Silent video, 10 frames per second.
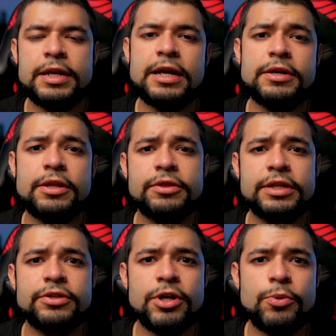Now another
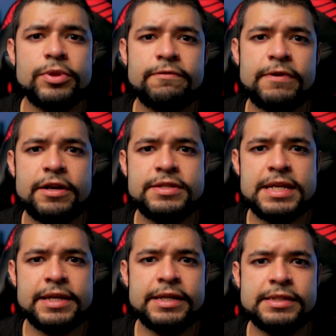thing to note with the
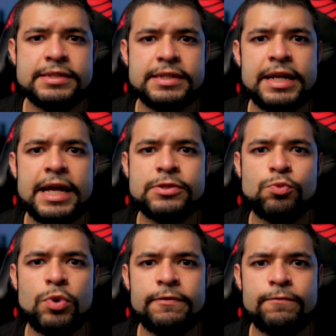Feiyutech is it has
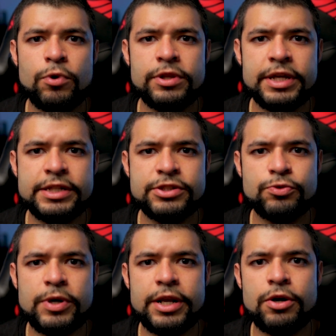1/4 inch
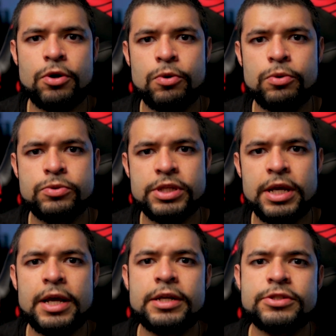threaded holes,
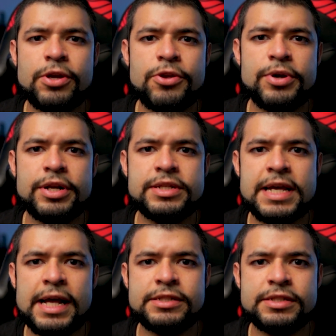so you can
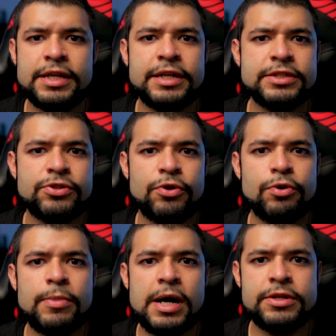attach an external
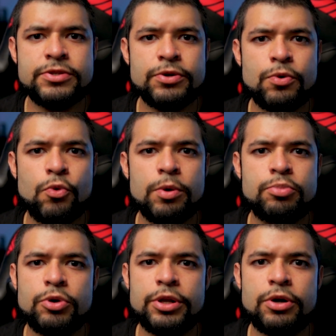monitor or
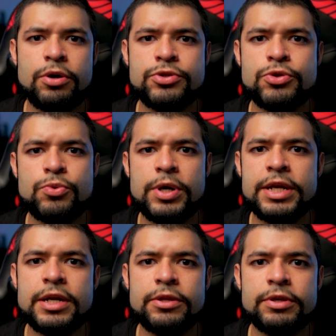put it onto
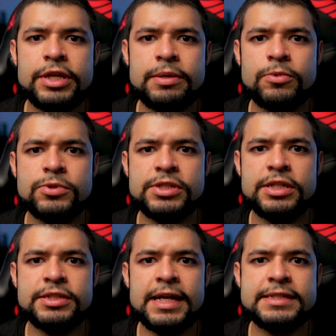another gimbal
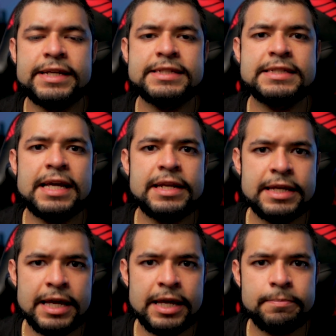such as a
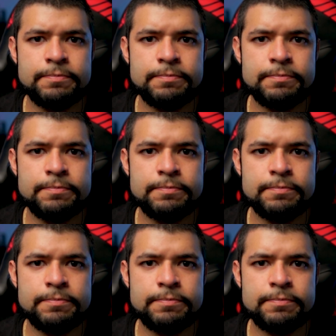Steadicam.